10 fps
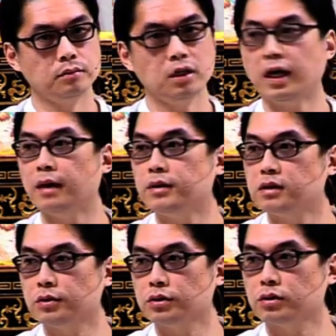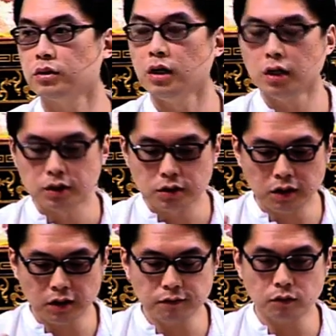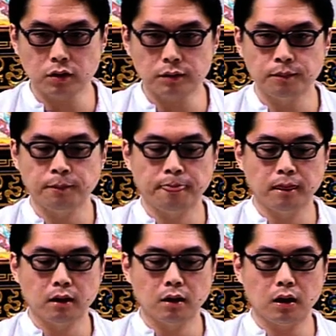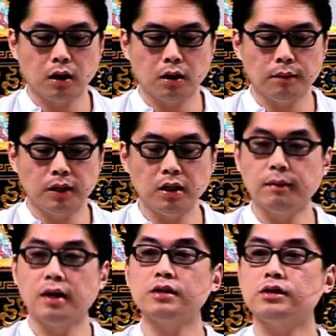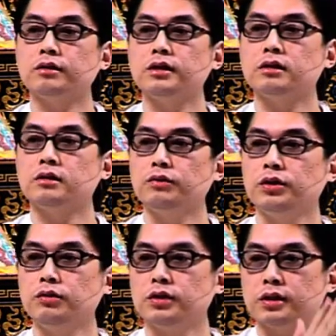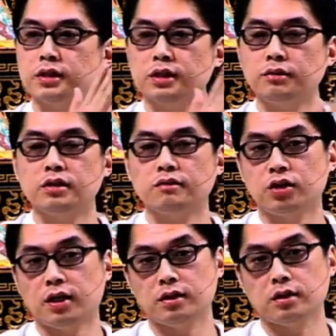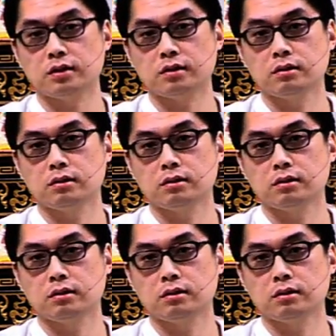It can't be spiritual. So therefore, in the monasteries, we do a series of chantings